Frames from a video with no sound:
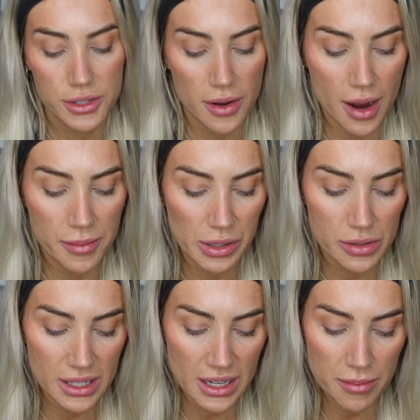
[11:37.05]
So I'm
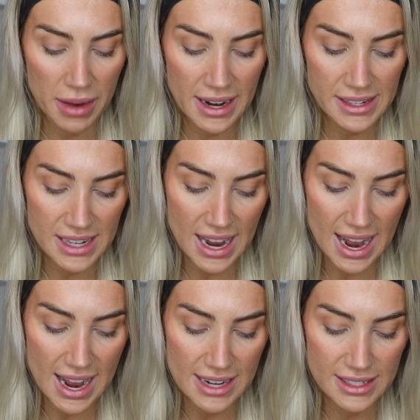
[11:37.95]
using my
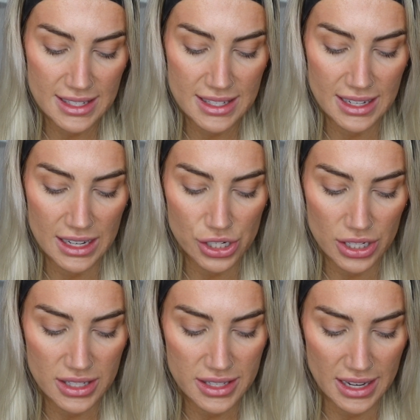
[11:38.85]
Tarte Sketch
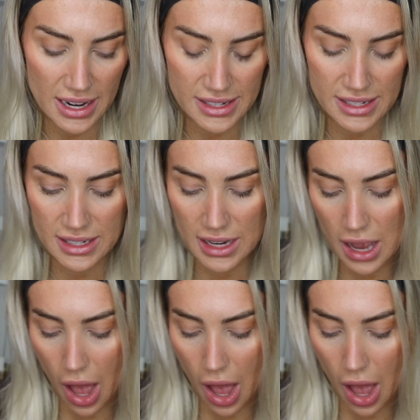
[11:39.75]
and Set